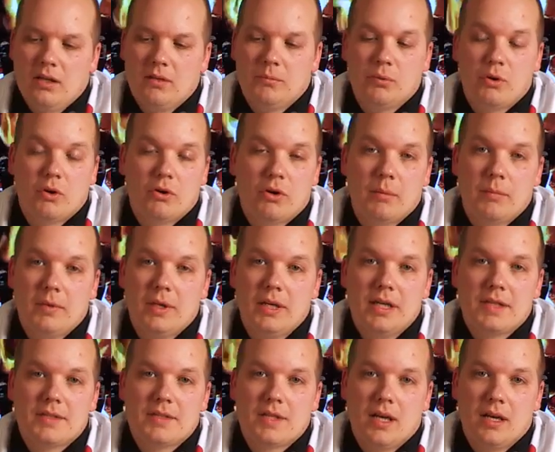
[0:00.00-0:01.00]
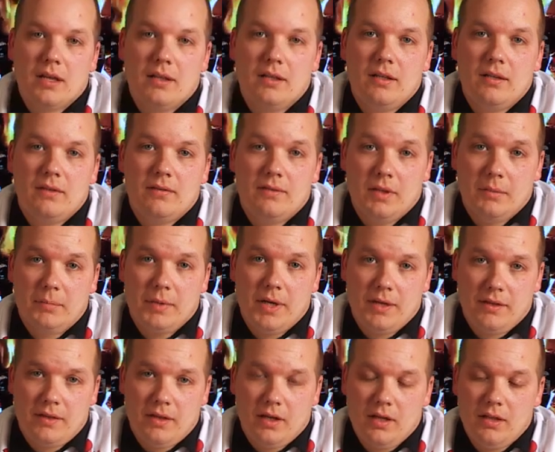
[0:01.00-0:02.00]
can program Linux side via
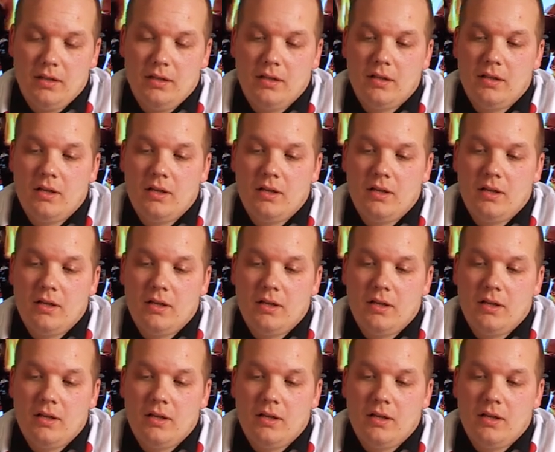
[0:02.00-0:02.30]
Python.